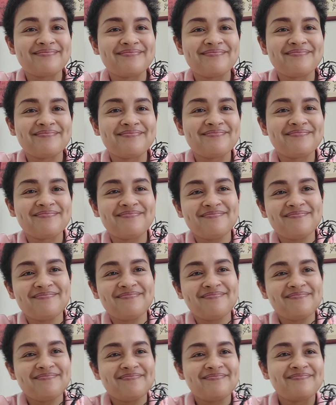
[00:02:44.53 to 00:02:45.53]

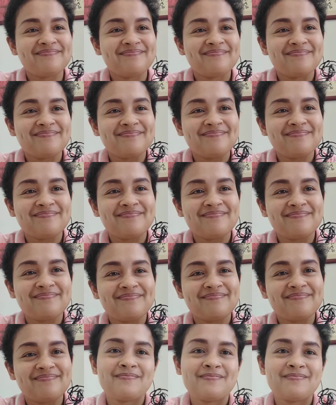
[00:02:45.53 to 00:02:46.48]
Nothing is said.